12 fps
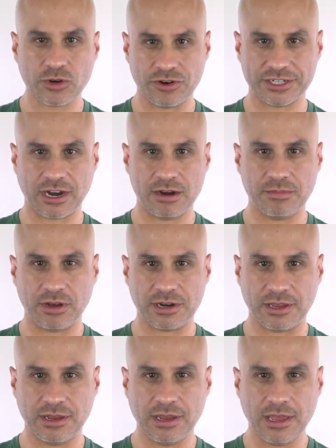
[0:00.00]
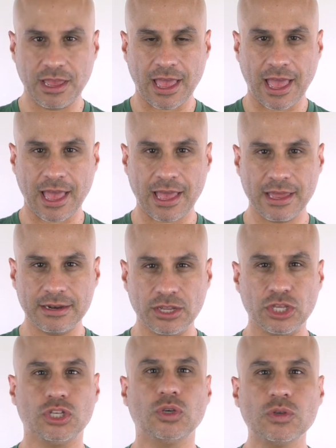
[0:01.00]
through your entire body
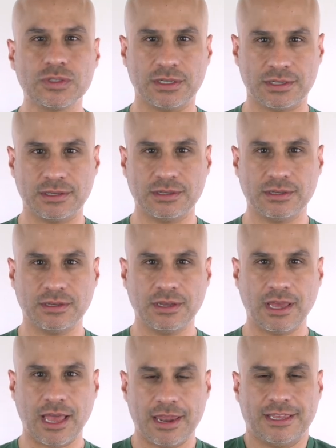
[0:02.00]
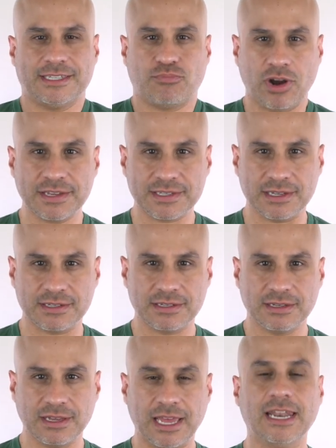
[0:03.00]
and use it and express
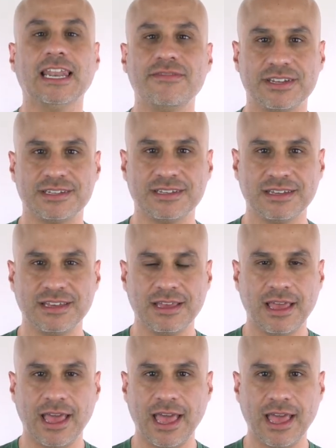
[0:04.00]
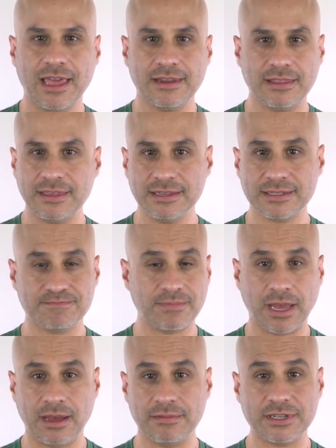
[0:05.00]
it and live it. And
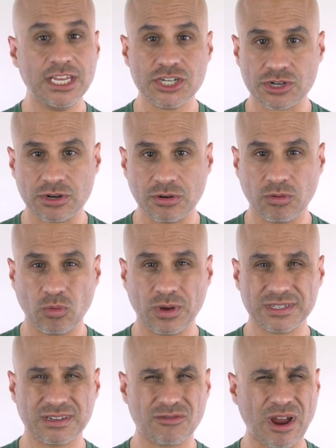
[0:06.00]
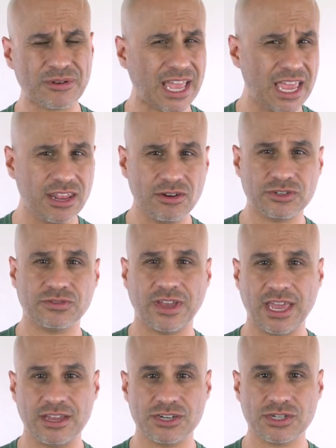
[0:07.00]
this uh, teacher, who was around eighty years of
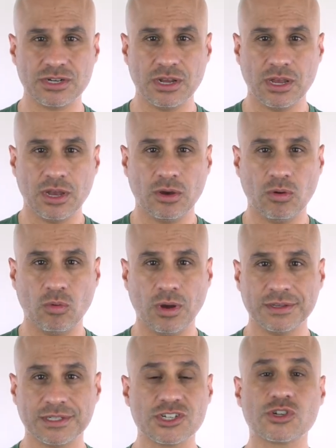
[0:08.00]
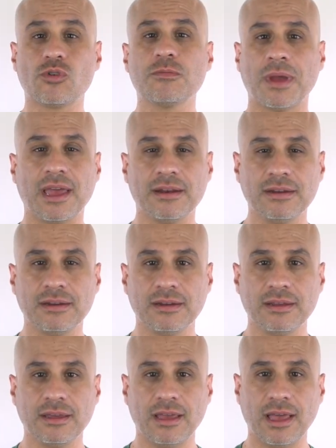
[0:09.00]
age, who was a short man
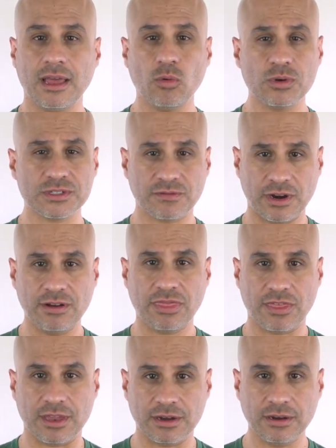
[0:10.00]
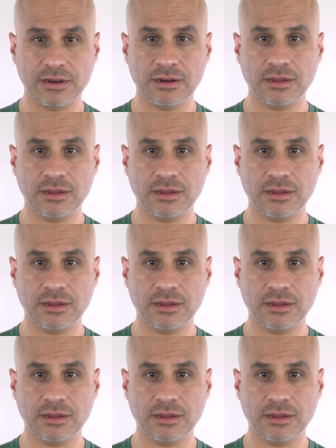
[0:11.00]
and who was very thin,